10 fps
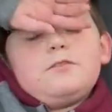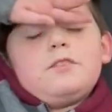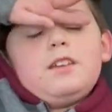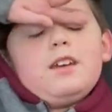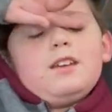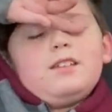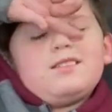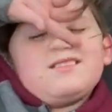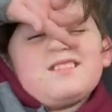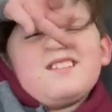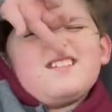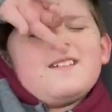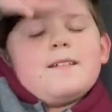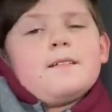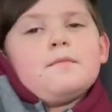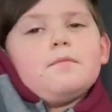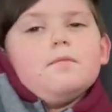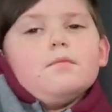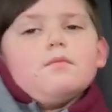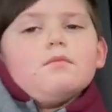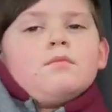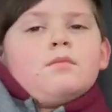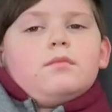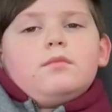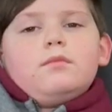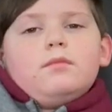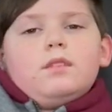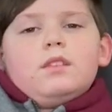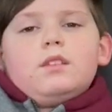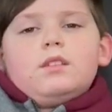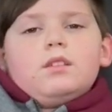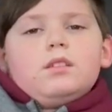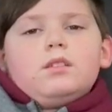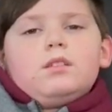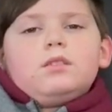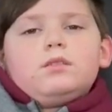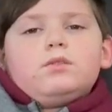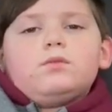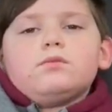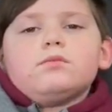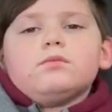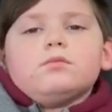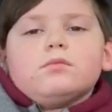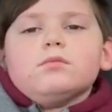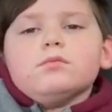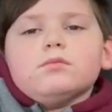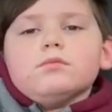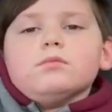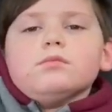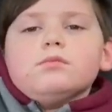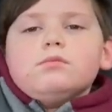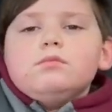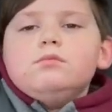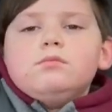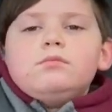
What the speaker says: [no speech]